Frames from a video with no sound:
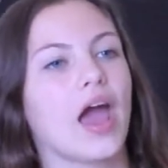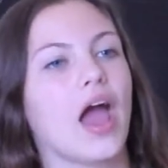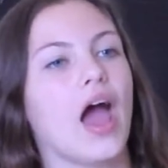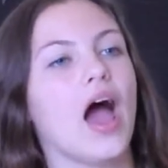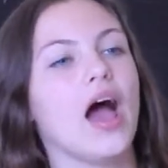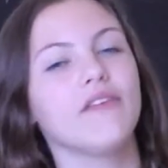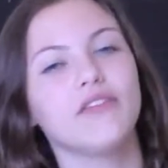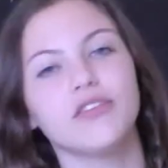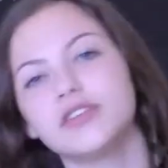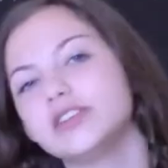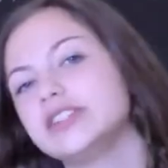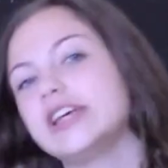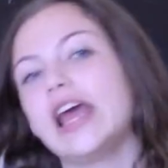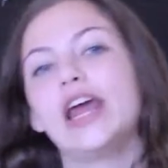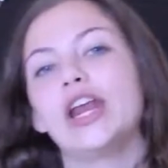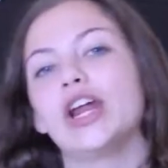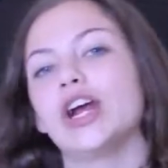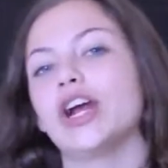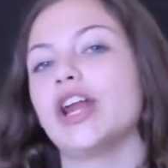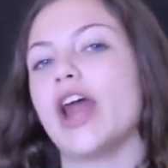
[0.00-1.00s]
have a
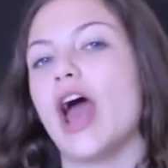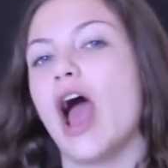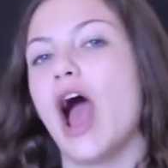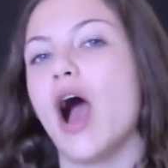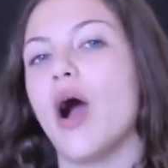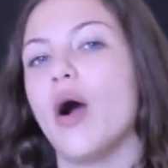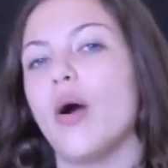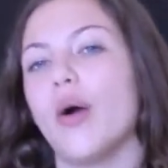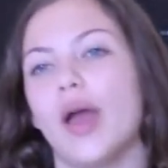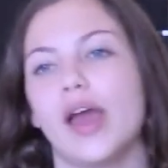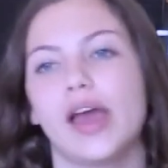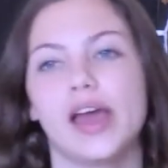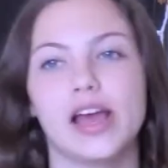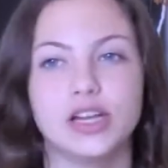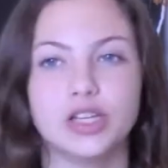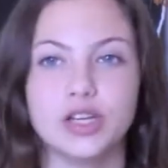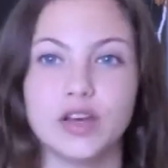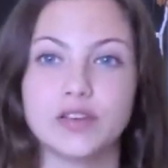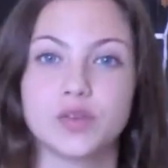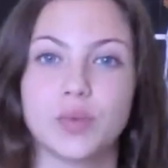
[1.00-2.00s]
retainer now,
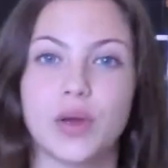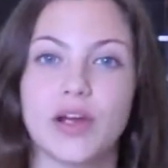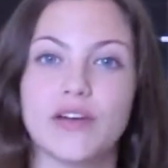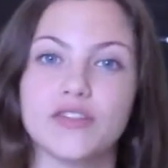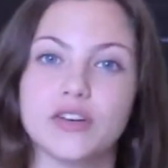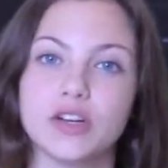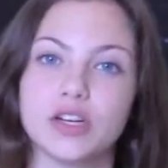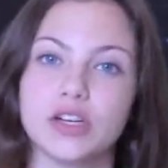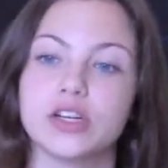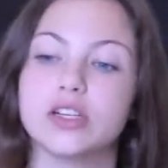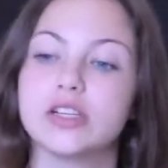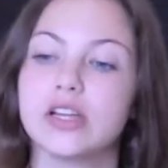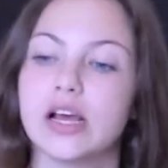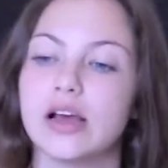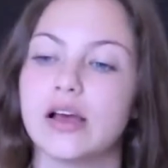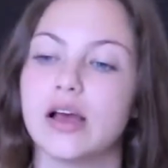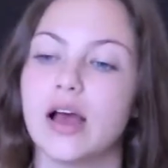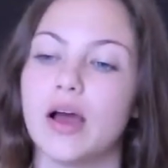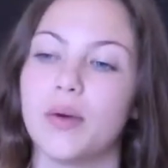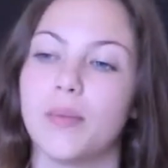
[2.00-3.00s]
and you have to wear it
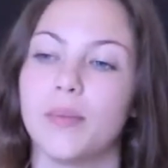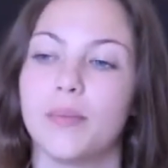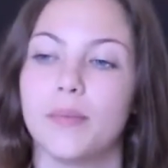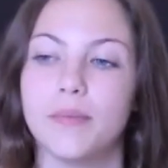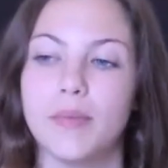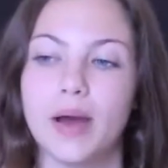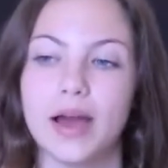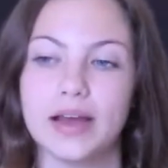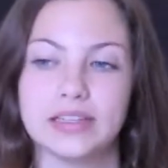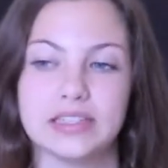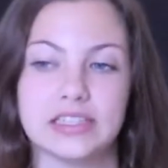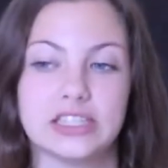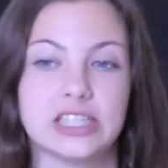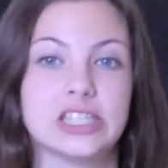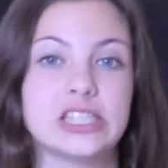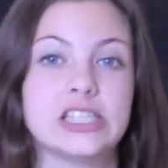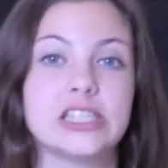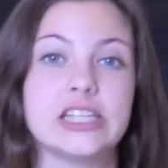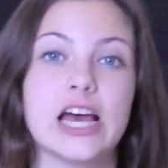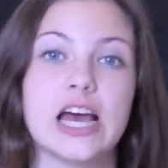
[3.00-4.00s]
for, my
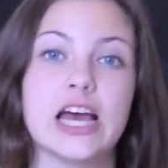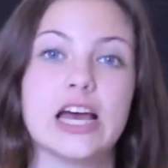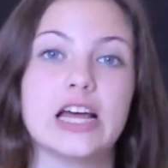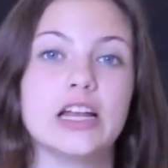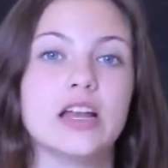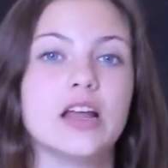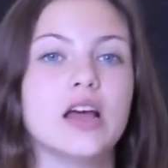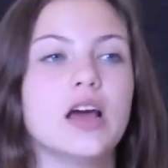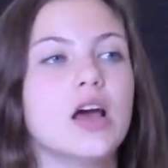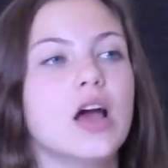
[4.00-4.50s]
dentist said,